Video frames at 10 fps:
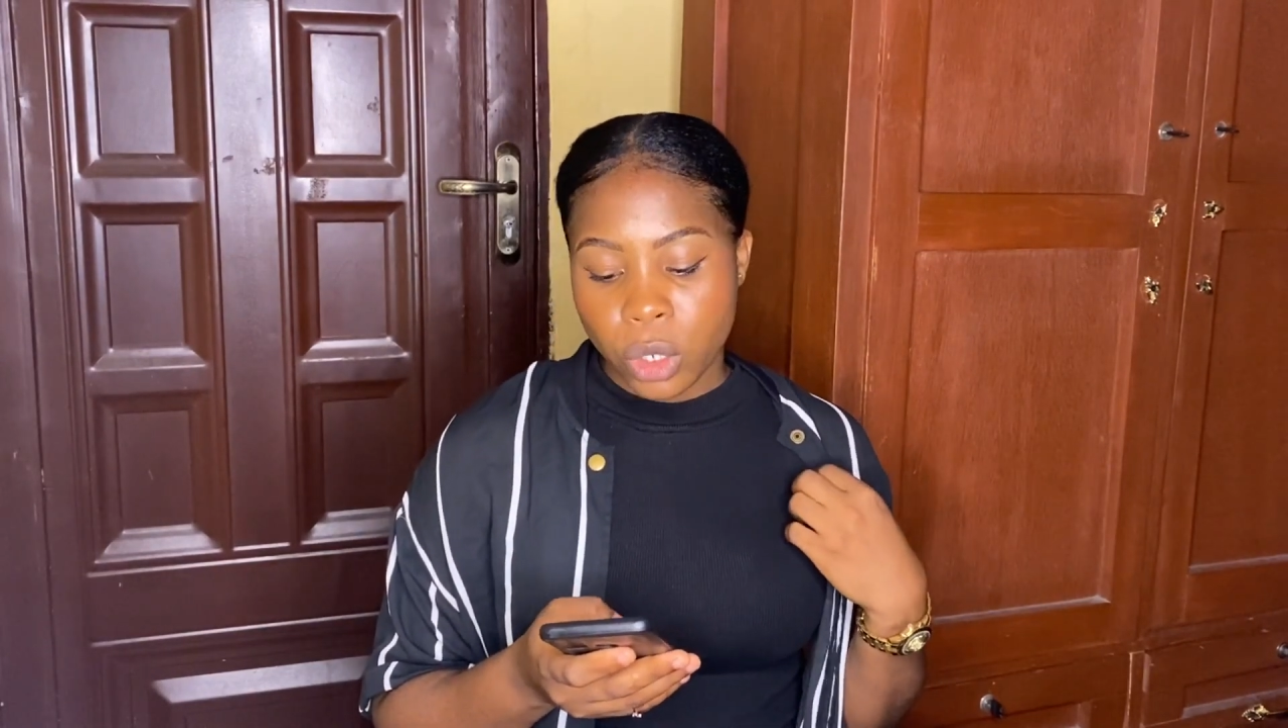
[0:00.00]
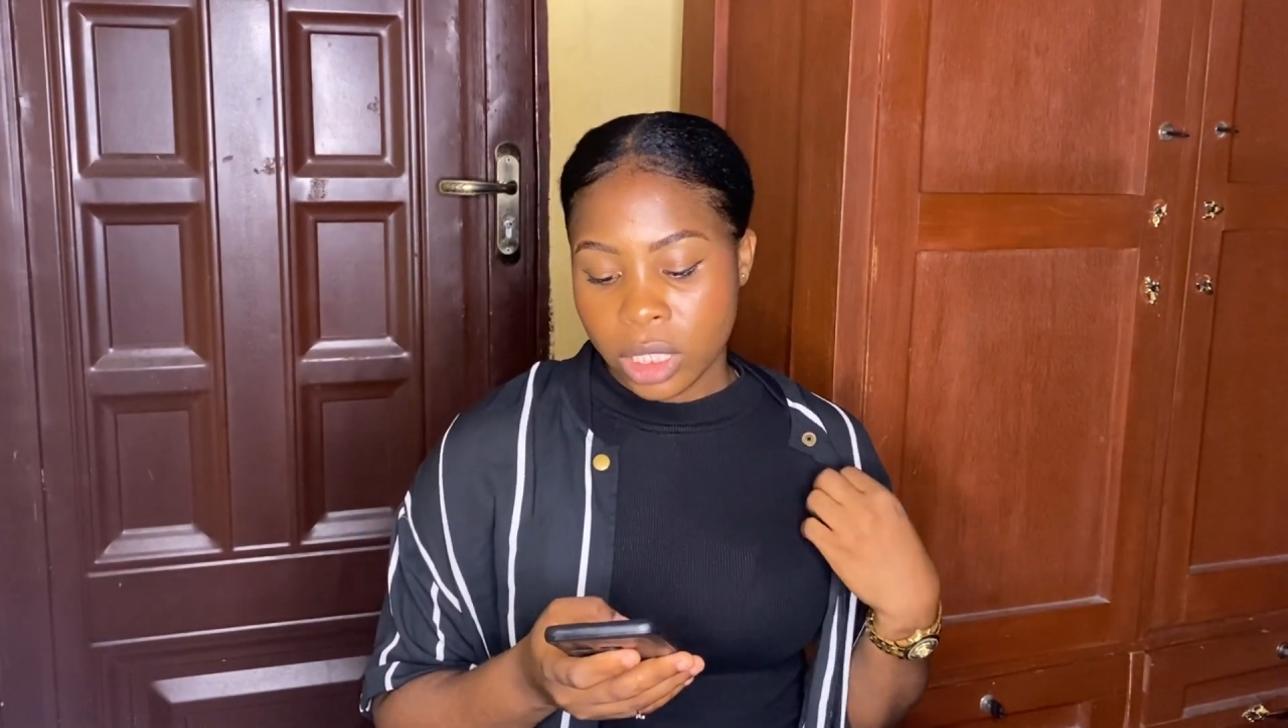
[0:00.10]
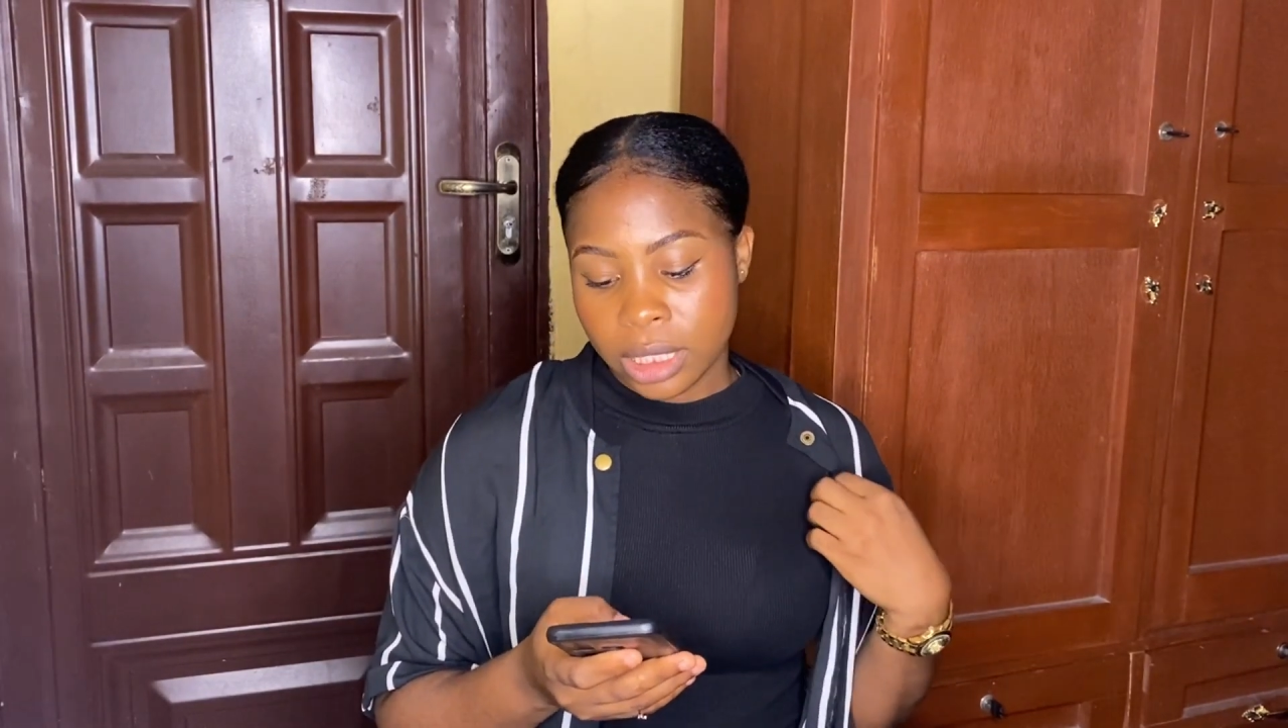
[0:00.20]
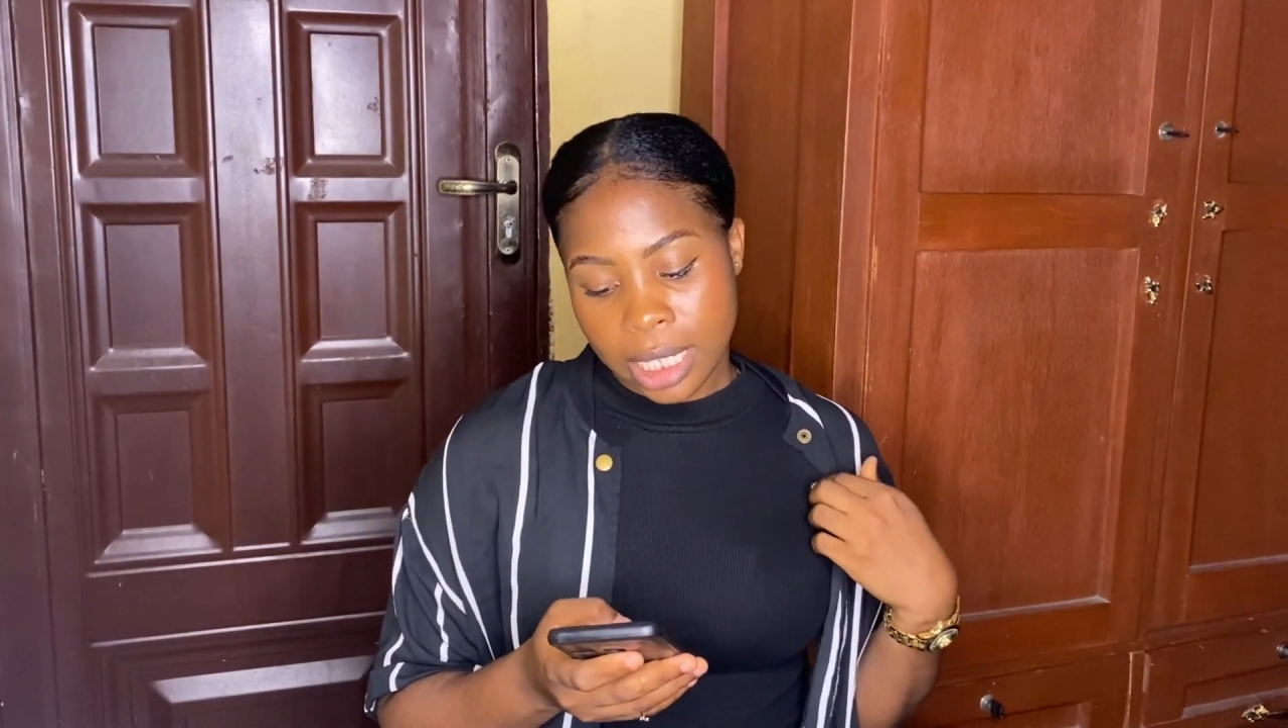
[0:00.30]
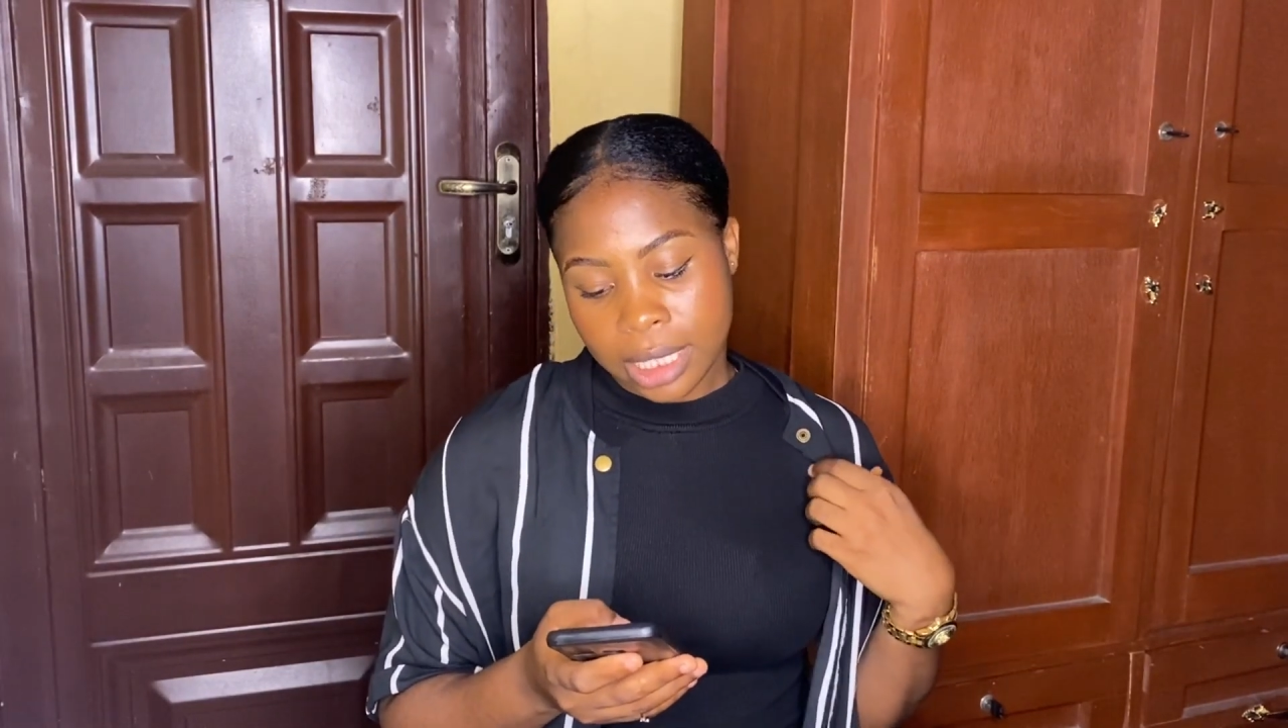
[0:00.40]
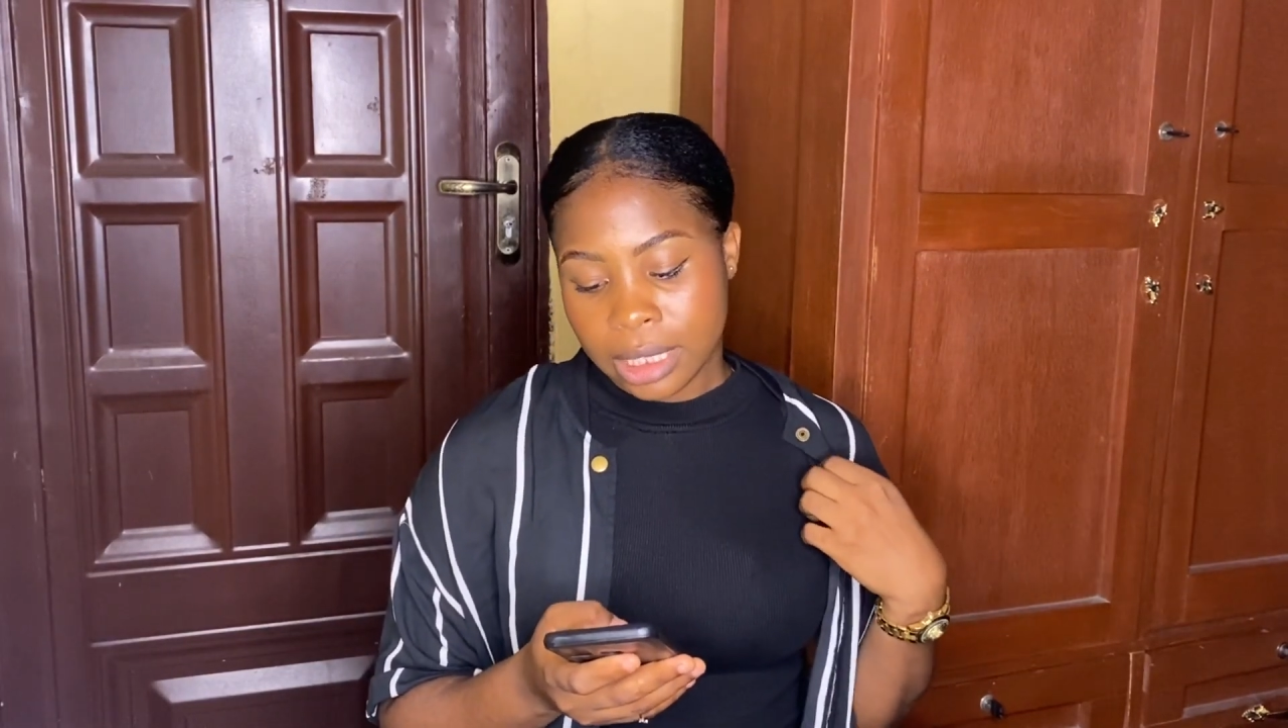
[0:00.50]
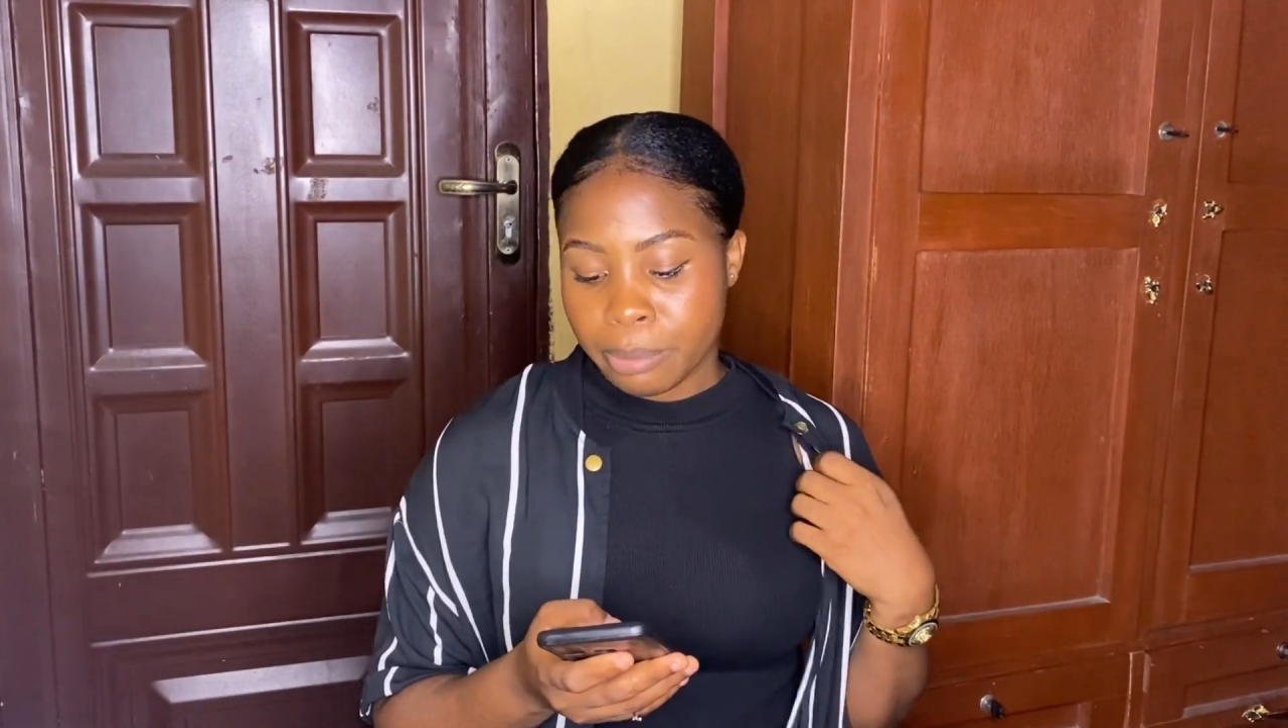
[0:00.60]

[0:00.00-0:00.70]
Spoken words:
content.